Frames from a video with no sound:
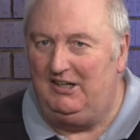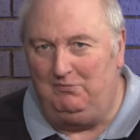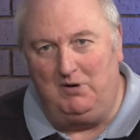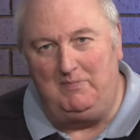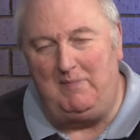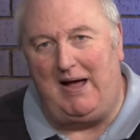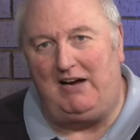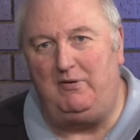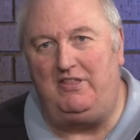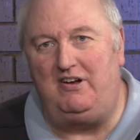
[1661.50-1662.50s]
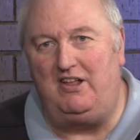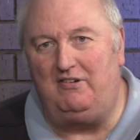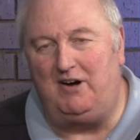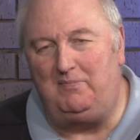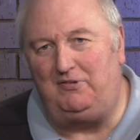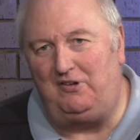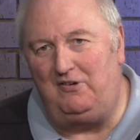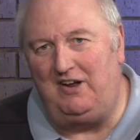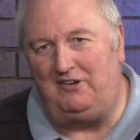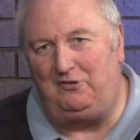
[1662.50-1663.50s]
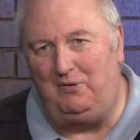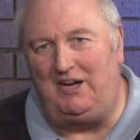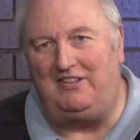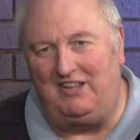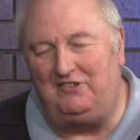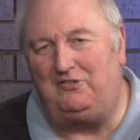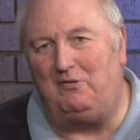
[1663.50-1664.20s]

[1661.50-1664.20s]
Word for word: we'll be back with another episode next week. Thanks for